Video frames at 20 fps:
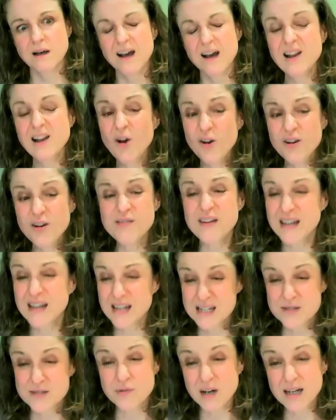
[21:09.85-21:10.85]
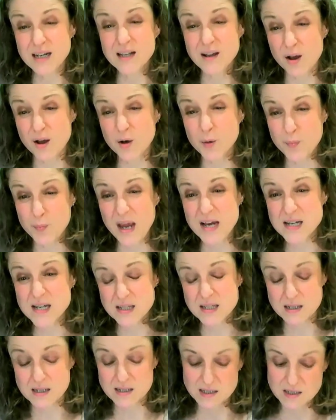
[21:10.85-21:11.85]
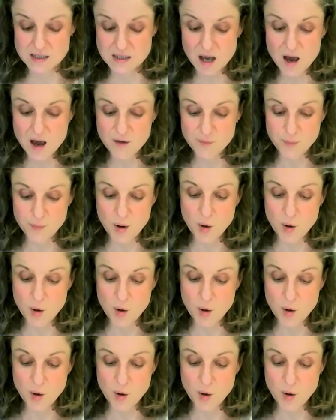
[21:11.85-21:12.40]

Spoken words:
A lot of it is really kind of basic stuff,